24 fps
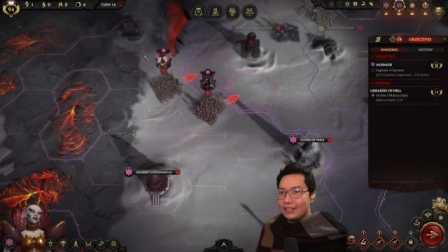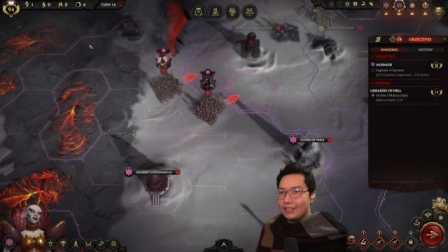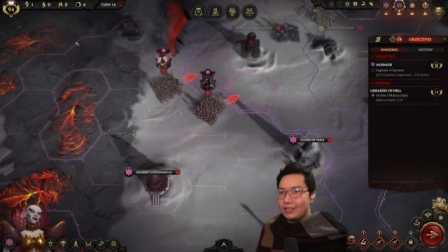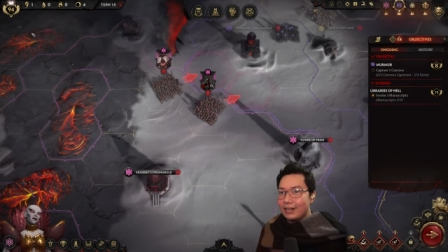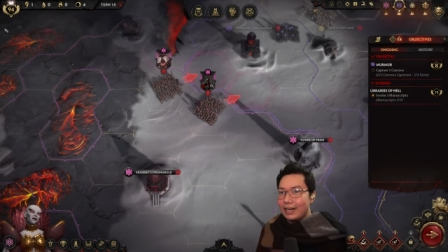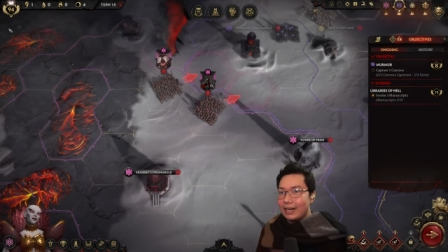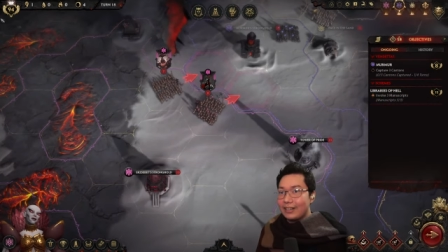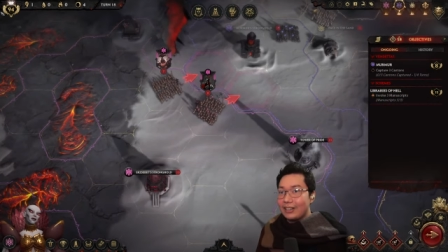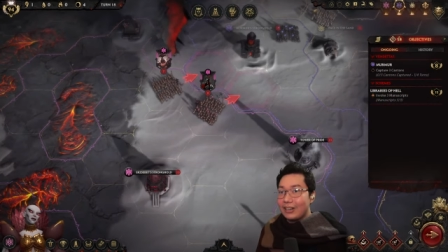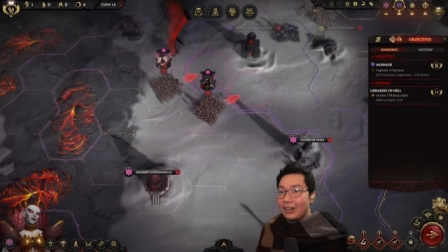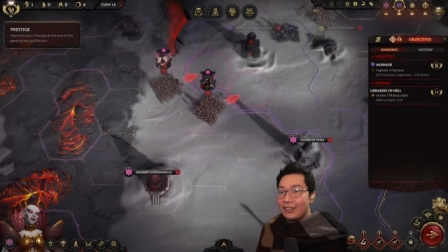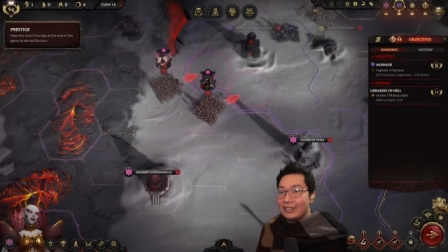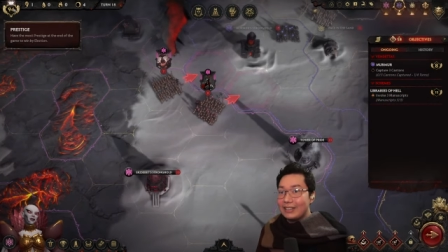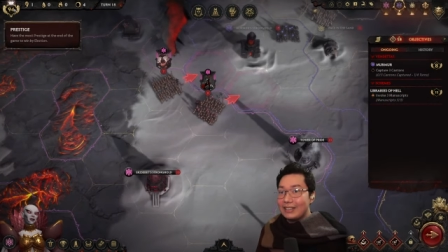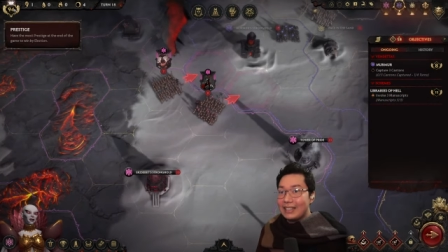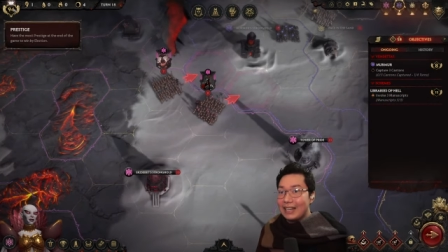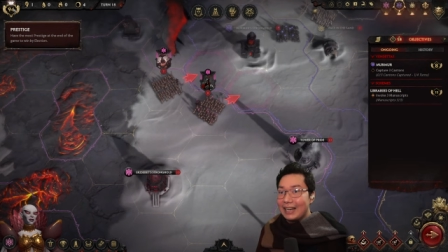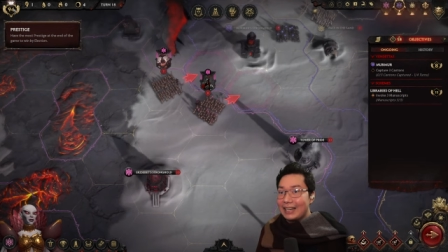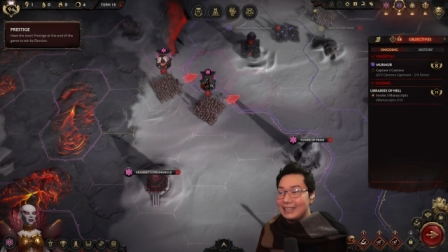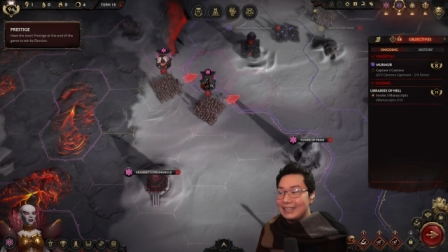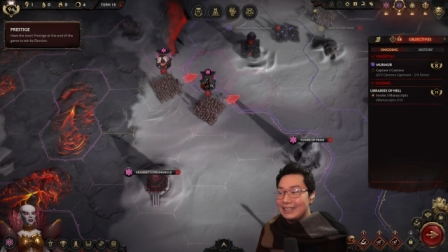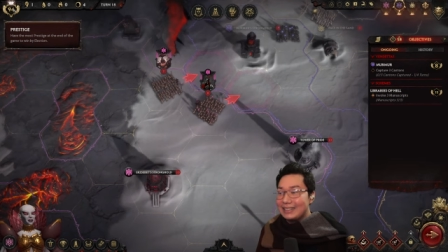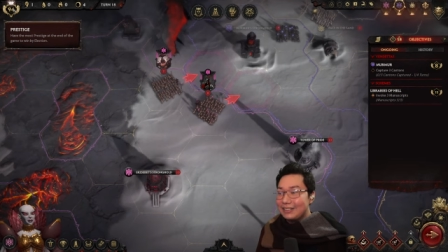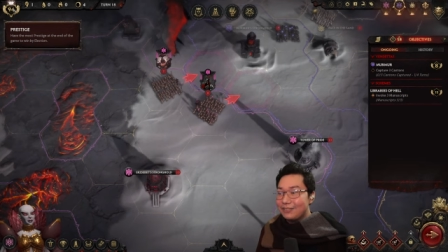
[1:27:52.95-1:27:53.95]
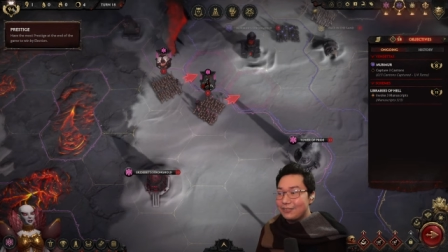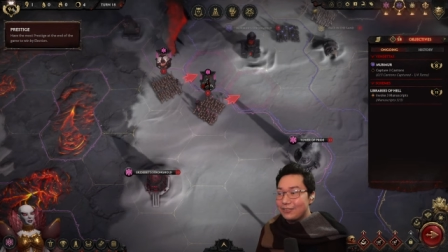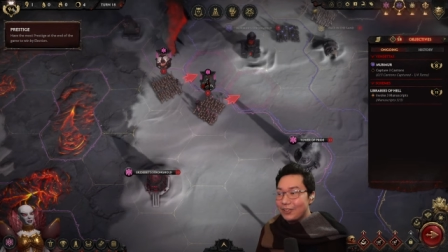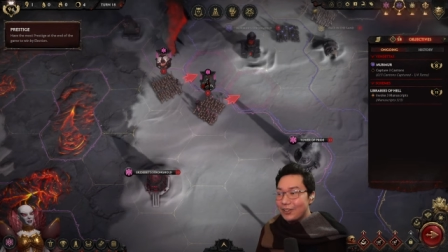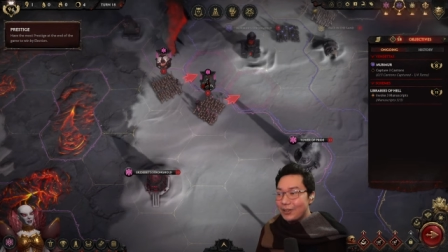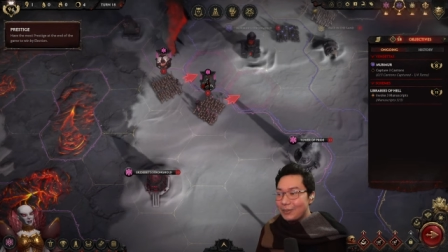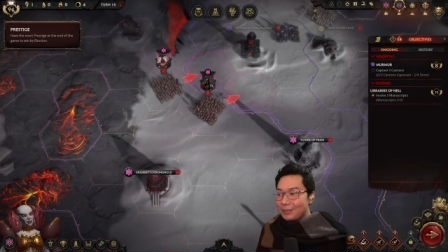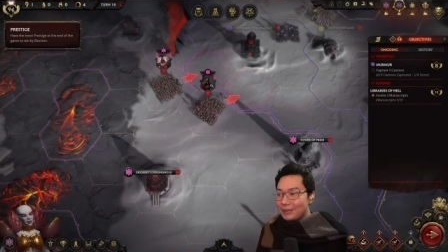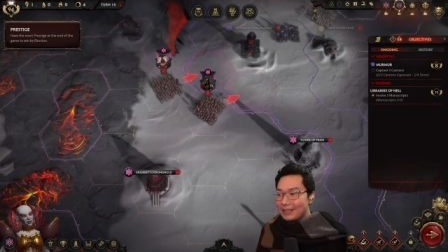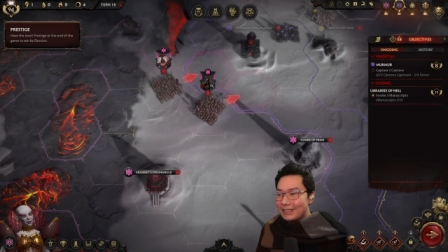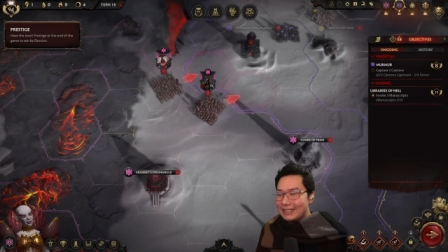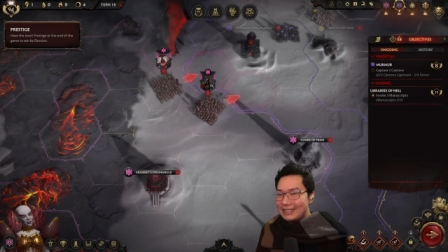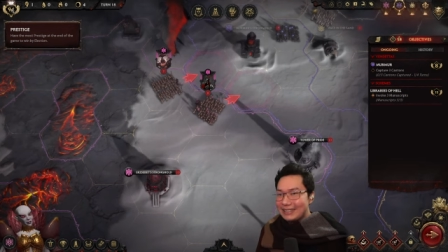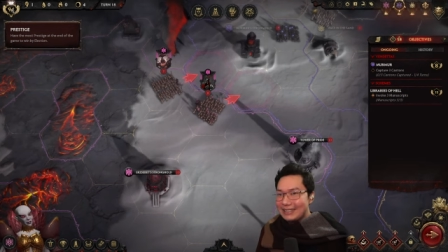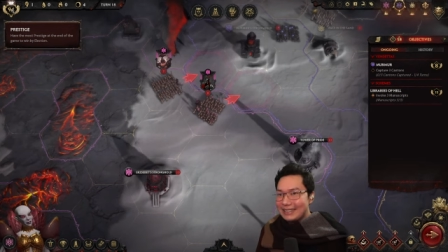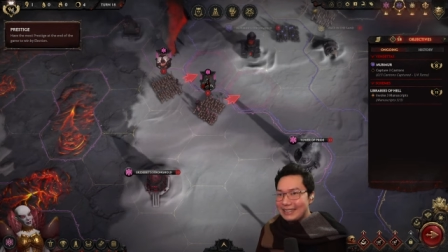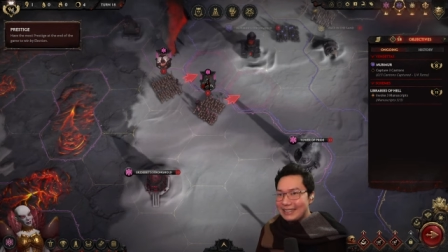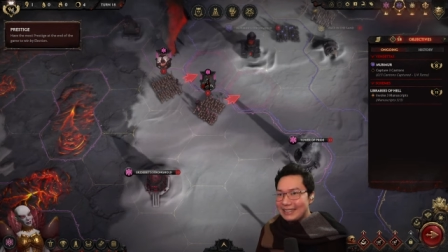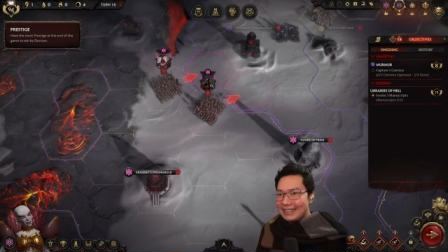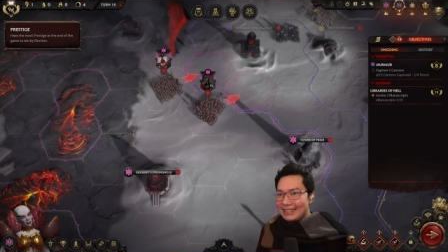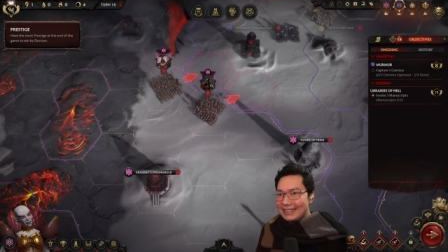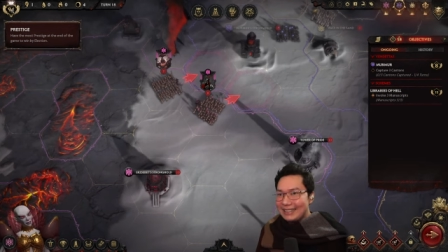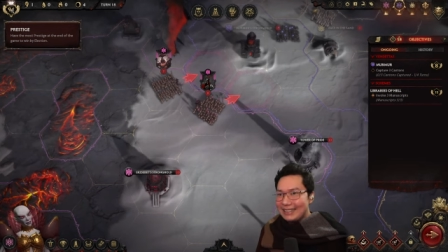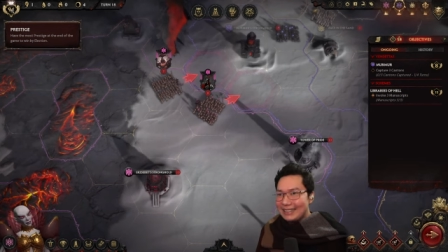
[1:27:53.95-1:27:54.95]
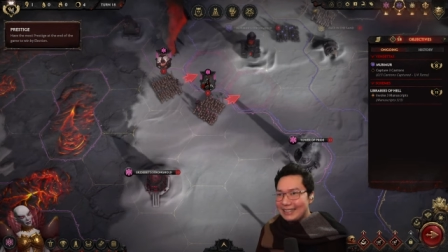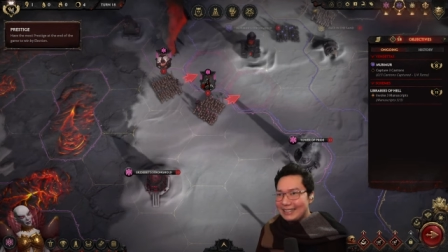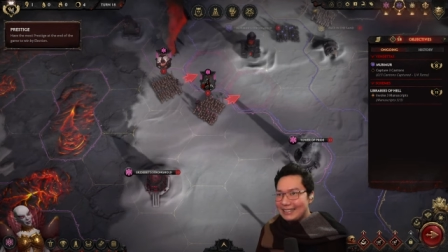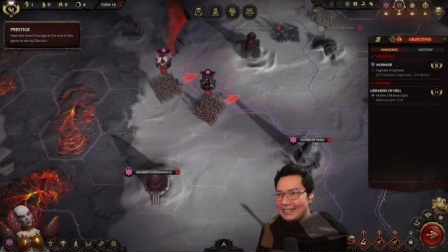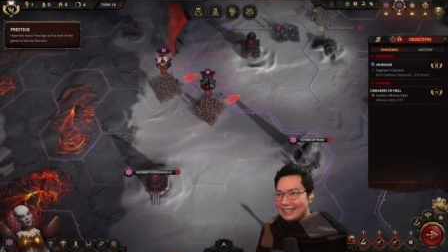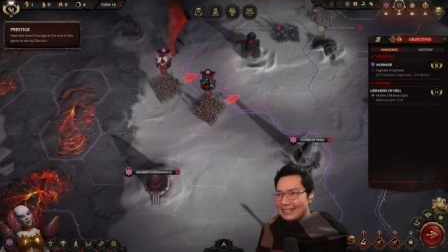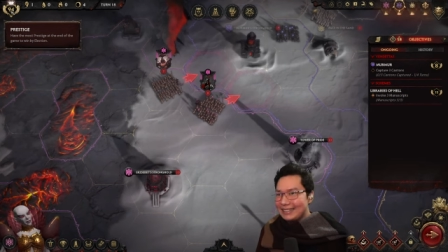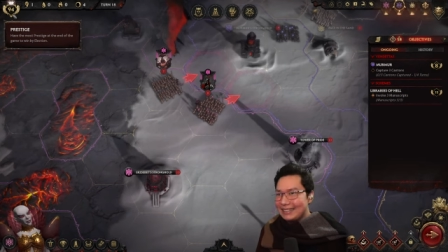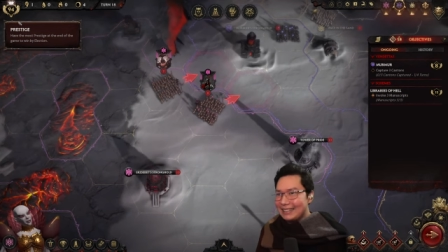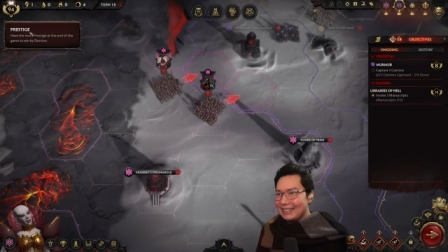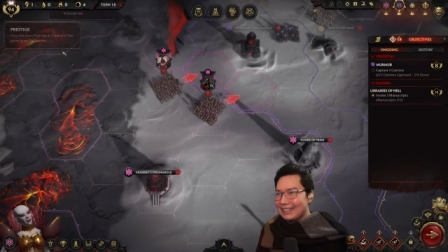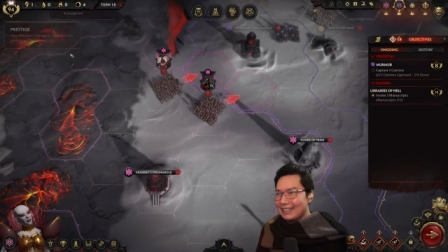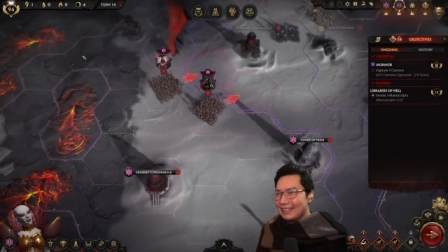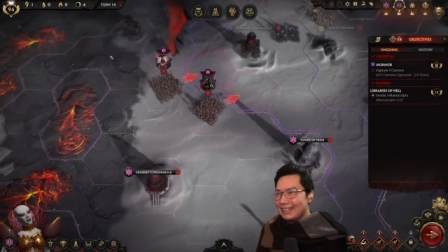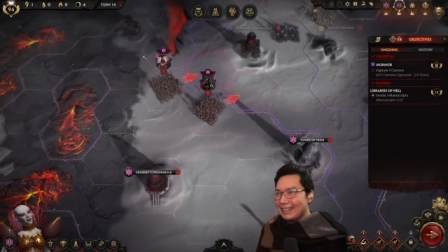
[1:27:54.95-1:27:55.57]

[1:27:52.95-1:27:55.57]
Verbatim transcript: so I got ninety-four prestige!